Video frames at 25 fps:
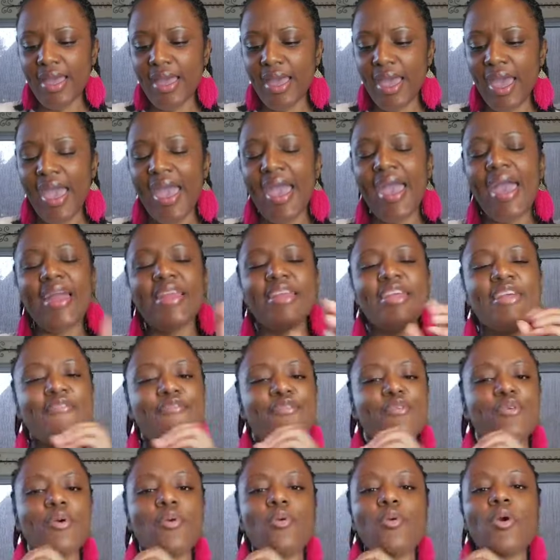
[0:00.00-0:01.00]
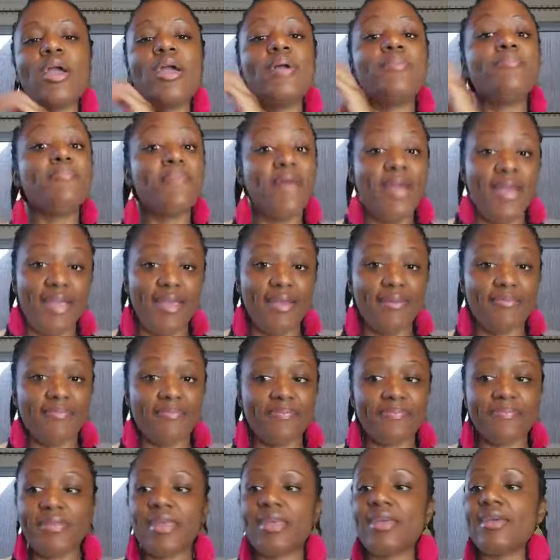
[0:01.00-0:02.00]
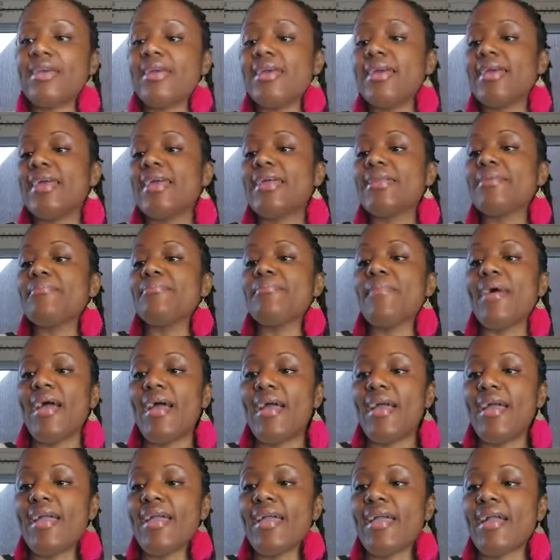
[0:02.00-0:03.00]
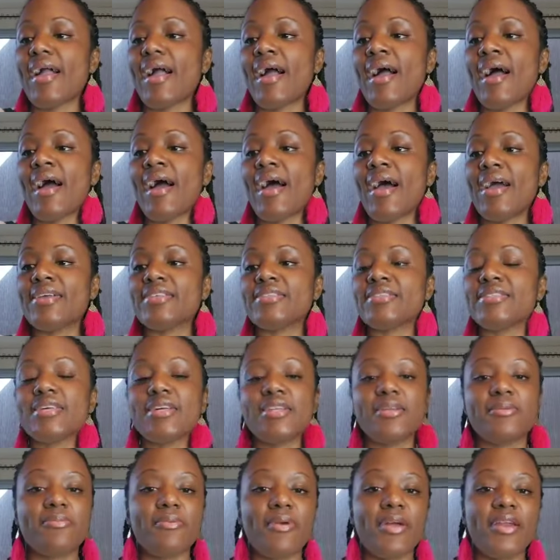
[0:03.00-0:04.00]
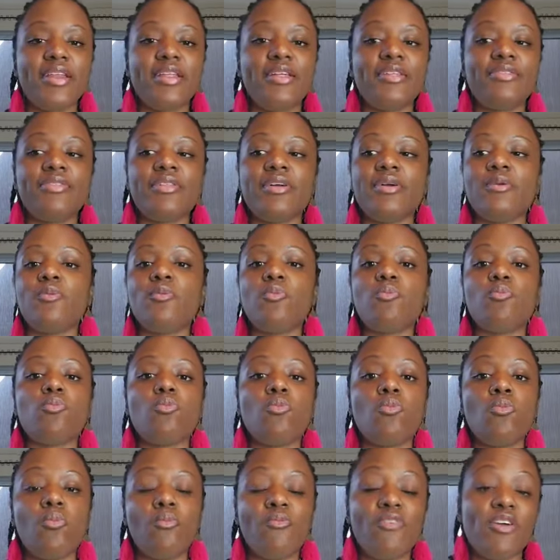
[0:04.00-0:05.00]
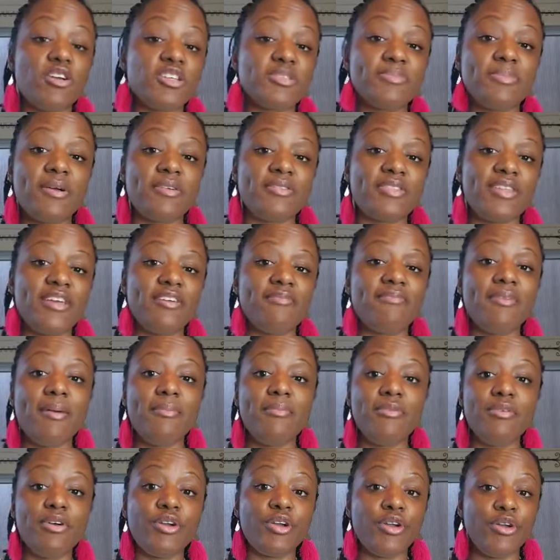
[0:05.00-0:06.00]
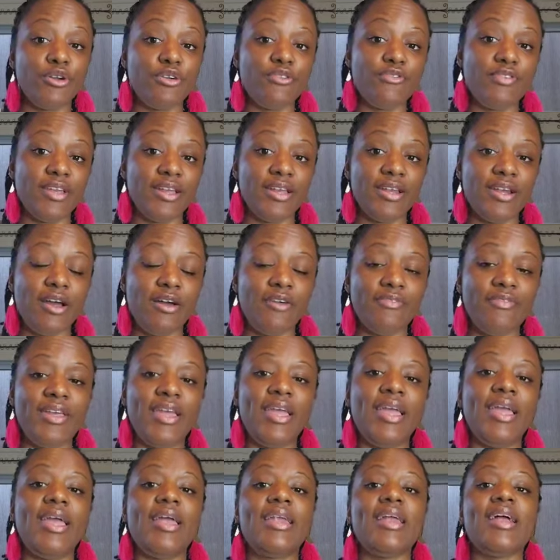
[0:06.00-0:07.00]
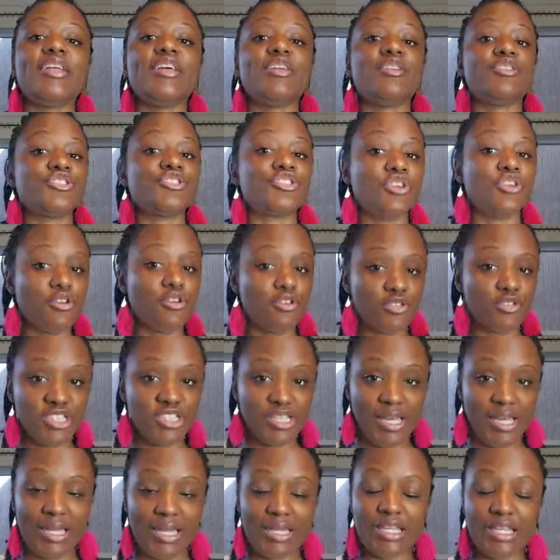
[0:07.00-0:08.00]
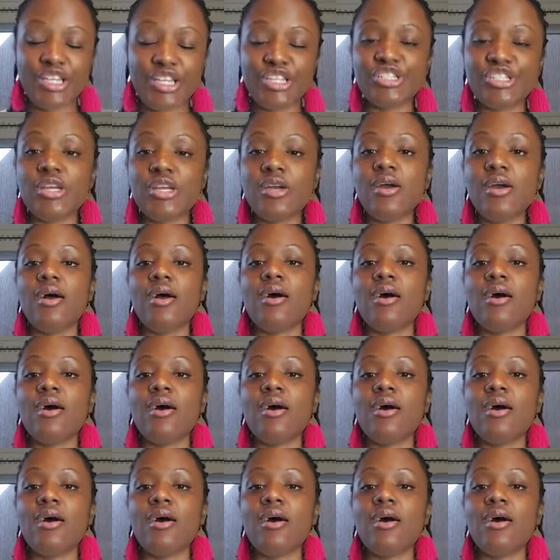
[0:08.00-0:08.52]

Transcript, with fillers: had if in May. In May, I celebrated the first birthday of my book, Girl Forget All That, and I did a journal challenge.